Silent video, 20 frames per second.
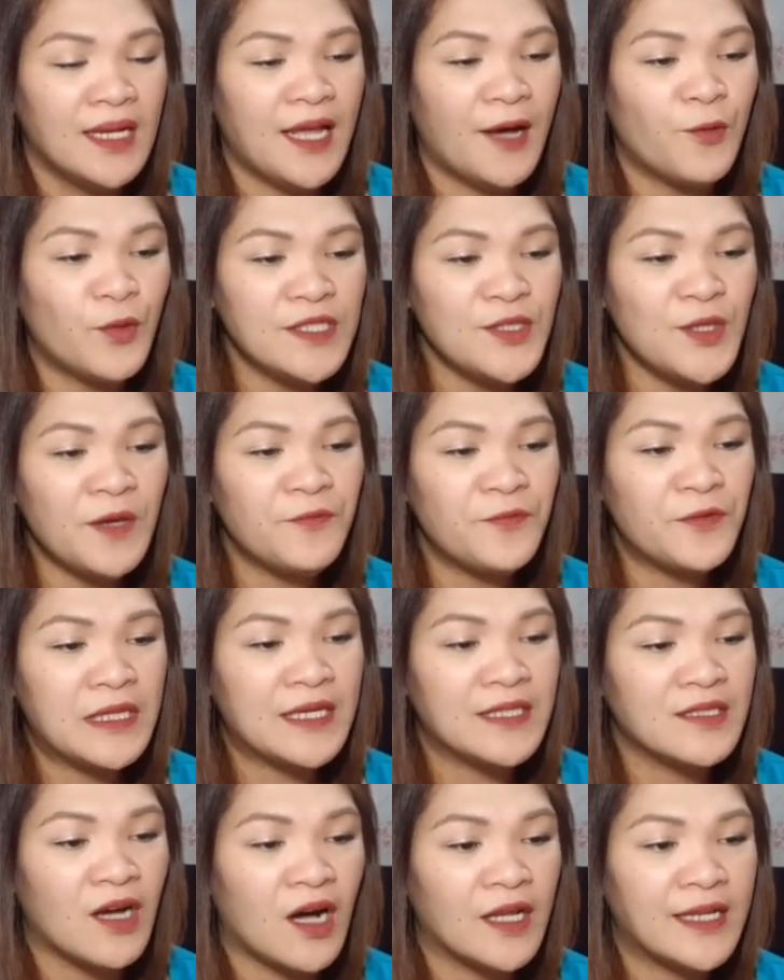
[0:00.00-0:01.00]
Now, once you have
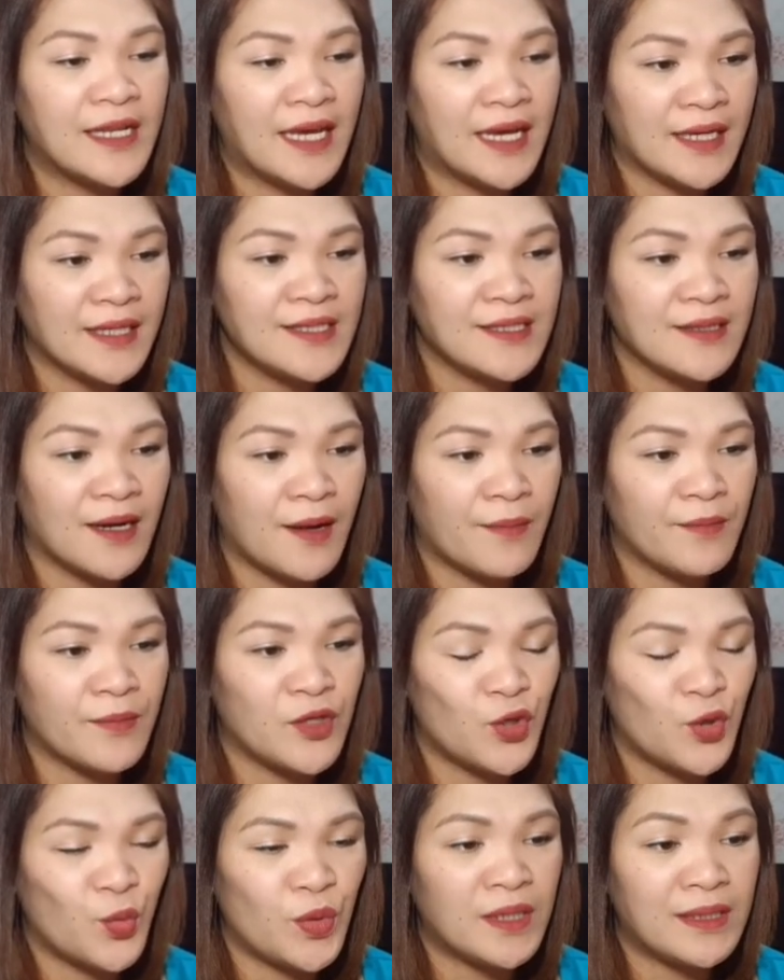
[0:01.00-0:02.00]
clicked on next,
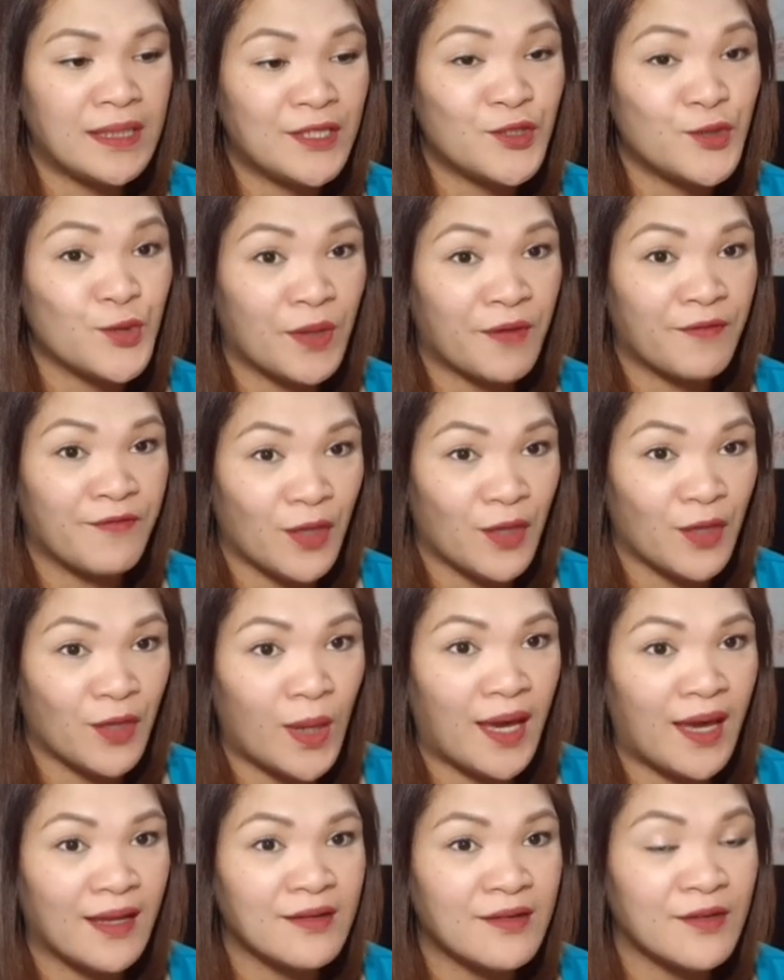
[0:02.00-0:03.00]
you will need to
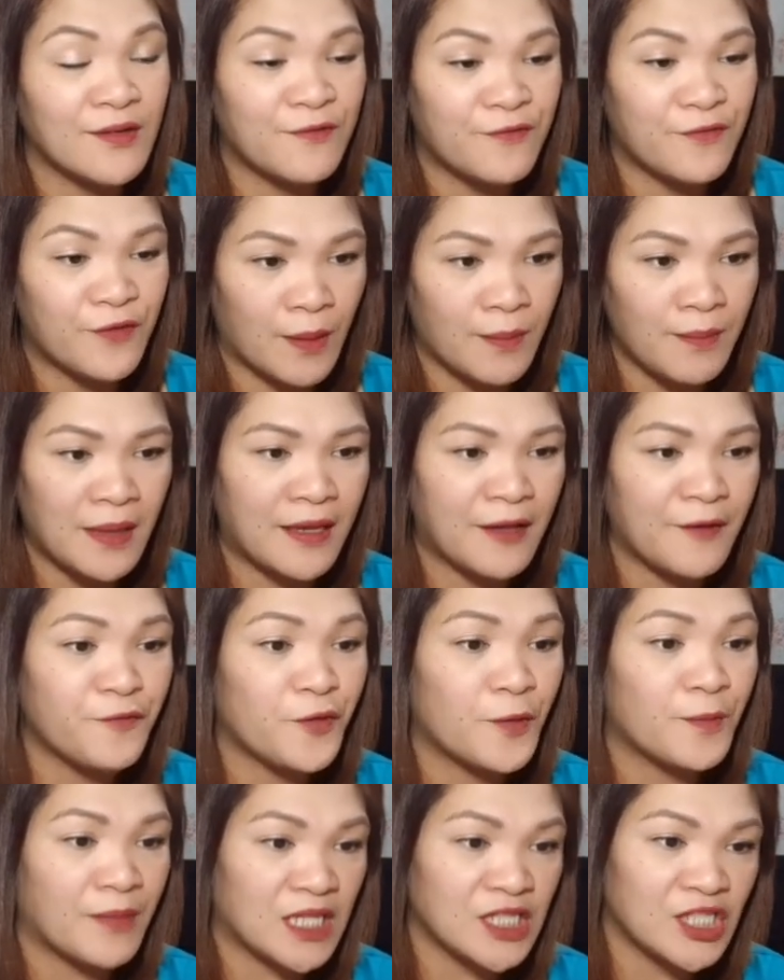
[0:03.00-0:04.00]
review and confirm
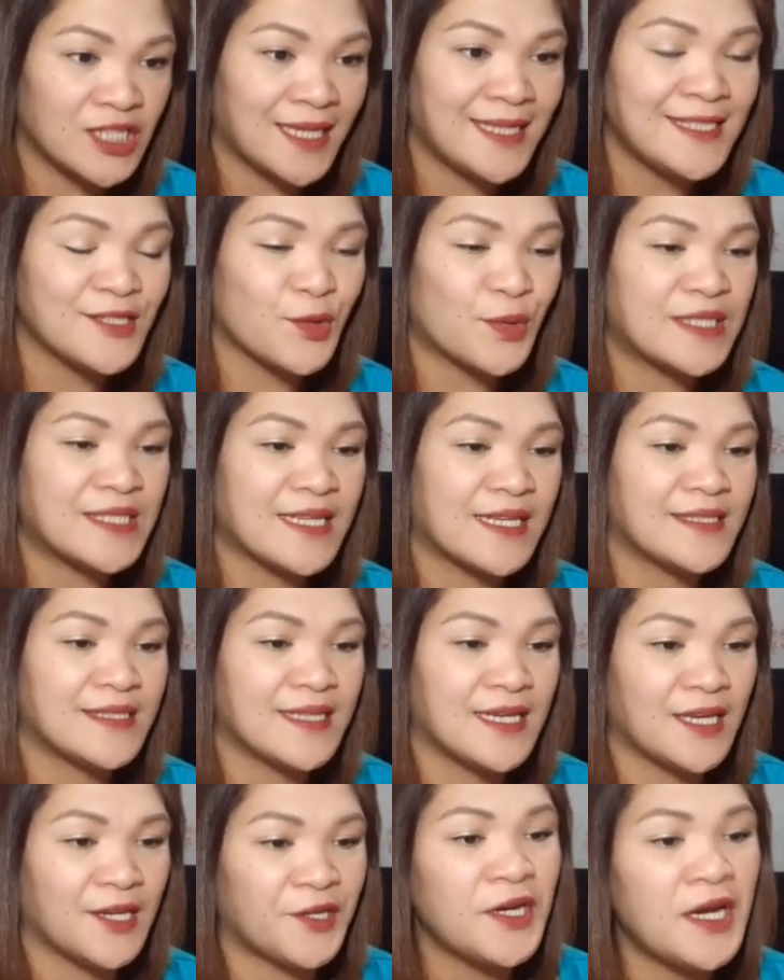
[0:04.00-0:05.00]
information. So it
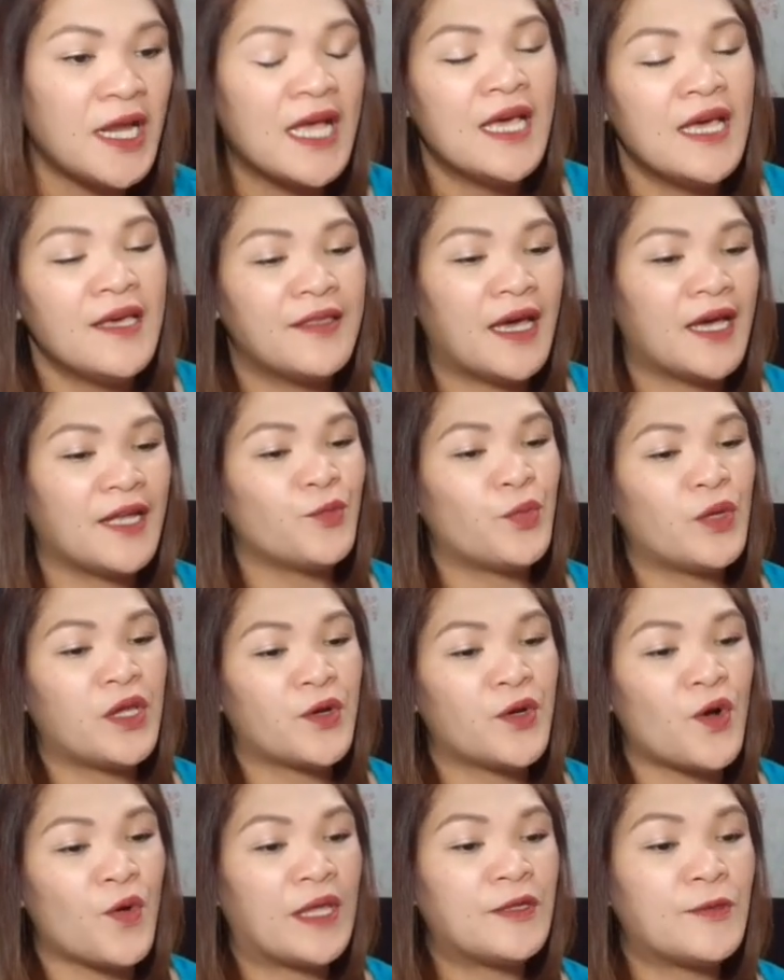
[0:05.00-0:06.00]
says here that we
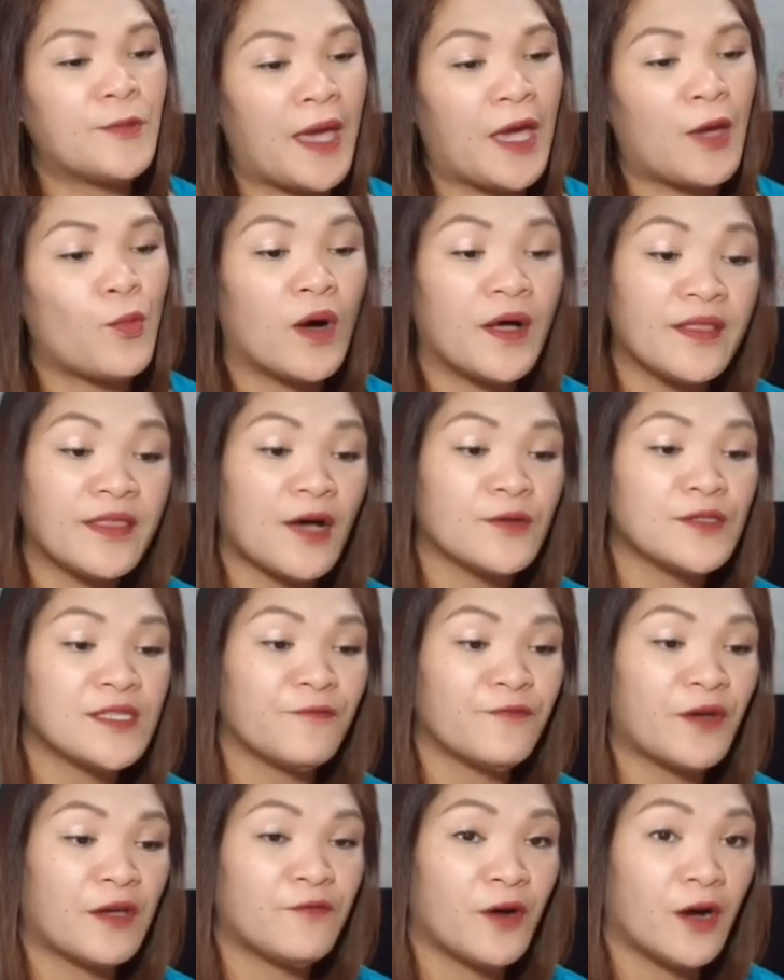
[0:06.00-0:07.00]
are going to pay
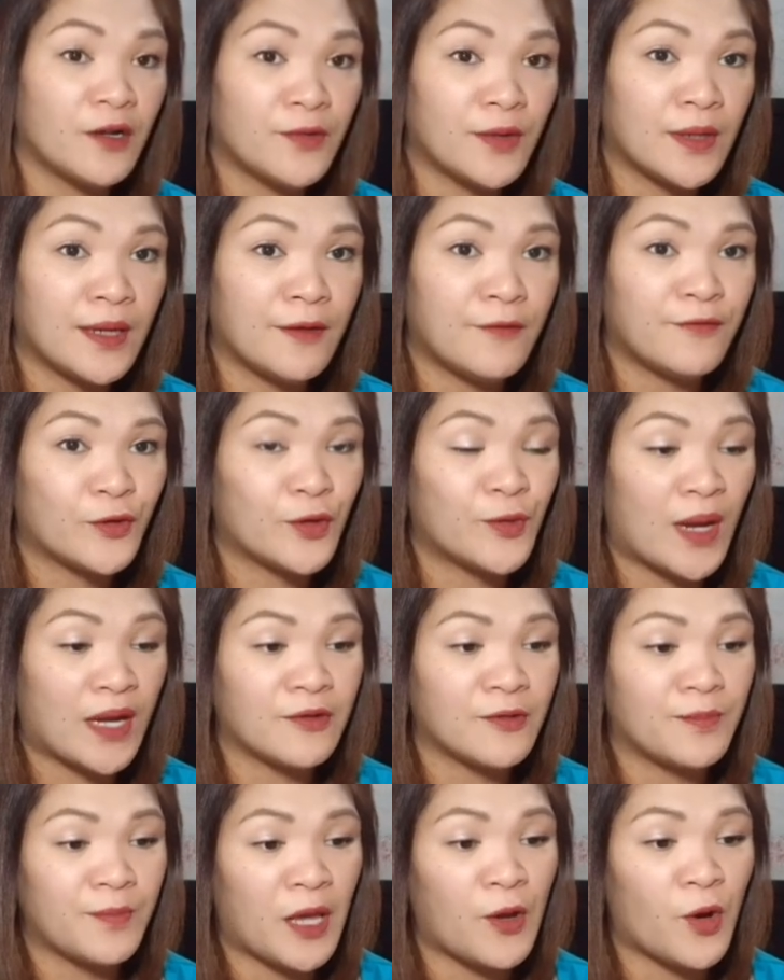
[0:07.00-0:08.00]
1,500 for
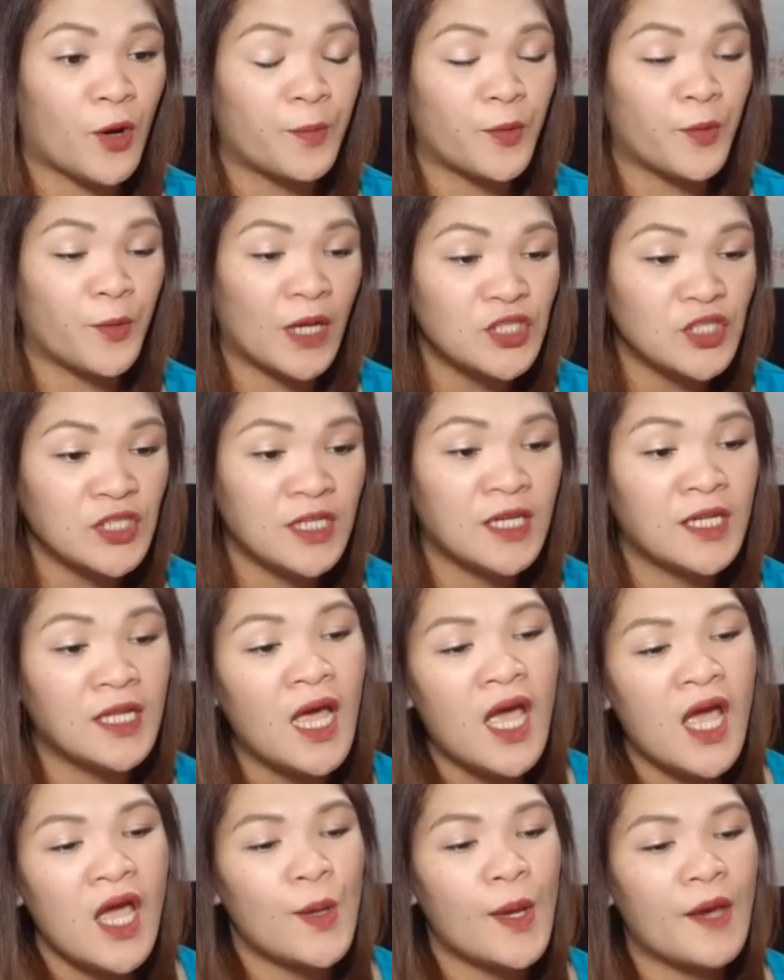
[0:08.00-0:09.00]
DragonPay Corporation.